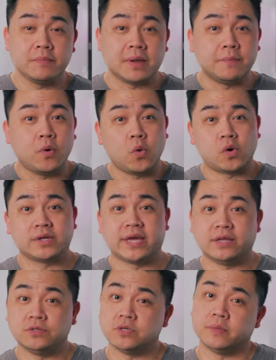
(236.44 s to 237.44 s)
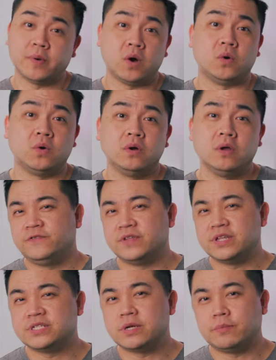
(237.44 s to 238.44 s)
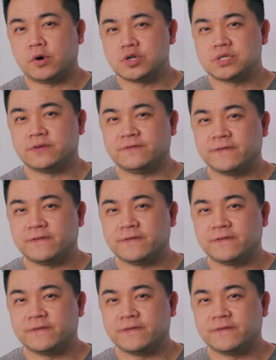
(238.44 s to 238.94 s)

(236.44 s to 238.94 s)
being poured into the bowl. For this immersive